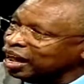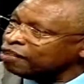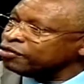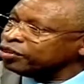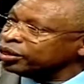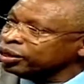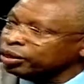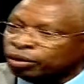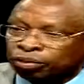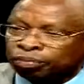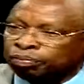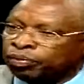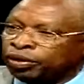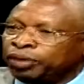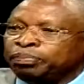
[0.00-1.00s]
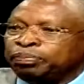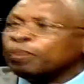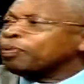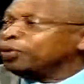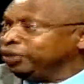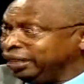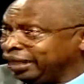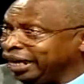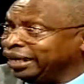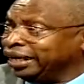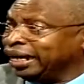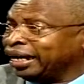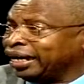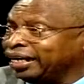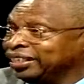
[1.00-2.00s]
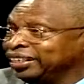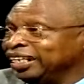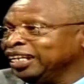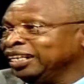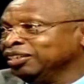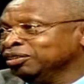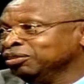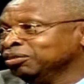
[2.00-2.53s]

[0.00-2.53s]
Having people in Kenya, I can tell you,